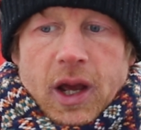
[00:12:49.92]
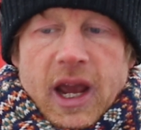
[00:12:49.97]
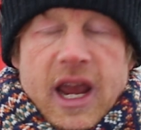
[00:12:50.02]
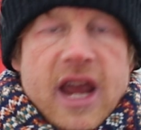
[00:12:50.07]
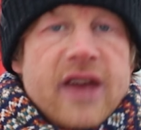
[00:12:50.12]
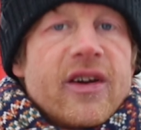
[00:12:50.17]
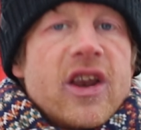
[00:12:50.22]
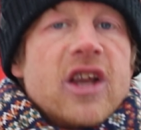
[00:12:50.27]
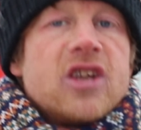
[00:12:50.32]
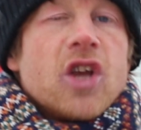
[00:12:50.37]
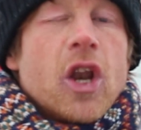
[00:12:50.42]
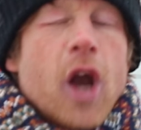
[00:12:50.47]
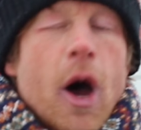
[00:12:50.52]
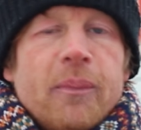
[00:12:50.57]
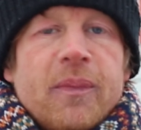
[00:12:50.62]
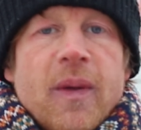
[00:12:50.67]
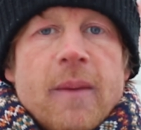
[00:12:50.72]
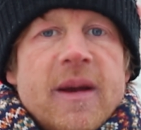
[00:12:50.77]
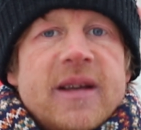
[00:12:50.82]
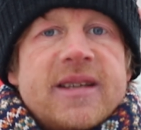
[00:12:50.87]
even as an
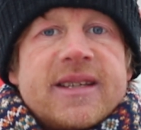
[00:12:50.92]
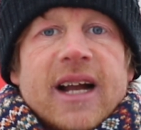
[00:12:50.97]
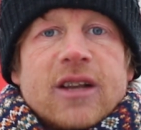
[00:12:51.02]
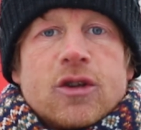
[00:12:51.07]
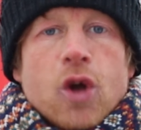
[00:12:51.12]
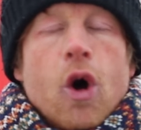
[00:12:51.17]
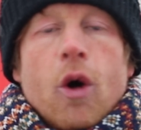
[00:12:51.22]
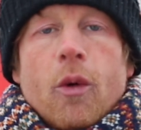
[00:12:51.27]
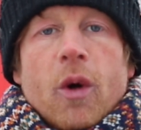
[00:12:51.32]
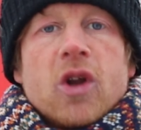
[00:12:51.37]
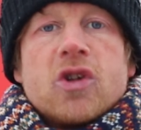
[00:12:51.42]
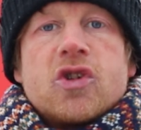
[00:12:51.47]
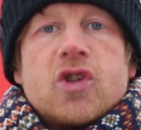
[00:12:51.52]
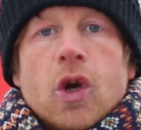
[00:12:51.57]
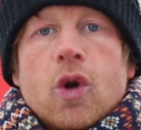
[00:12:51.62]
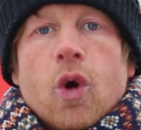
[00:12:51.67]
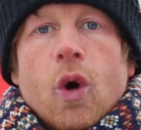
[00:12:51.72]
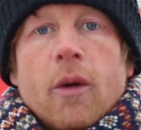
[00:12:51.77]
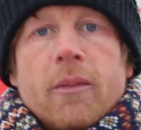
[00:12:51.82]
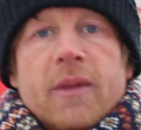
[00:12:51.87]
optimist, I don't want us
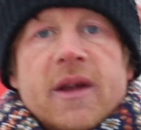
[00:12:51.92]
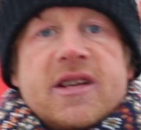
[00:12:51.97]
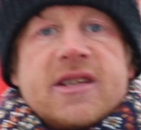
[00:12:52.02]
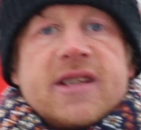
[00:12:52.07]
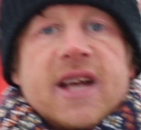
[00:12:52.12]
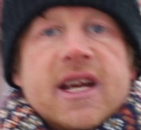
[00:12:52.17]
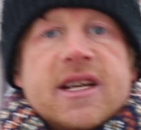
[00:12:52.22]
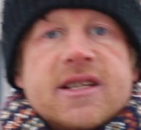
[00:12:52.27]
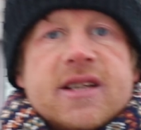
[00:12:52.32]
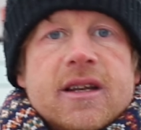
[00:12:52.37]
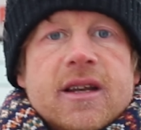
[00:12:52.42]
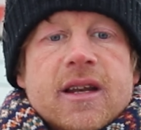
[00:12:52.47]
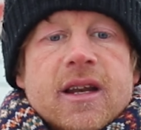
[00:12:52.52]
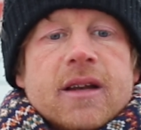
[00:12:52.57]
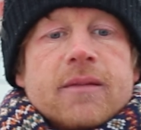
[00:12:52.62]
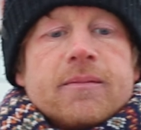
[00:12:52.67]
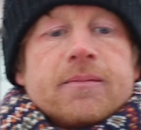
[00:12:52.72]
to go up this season.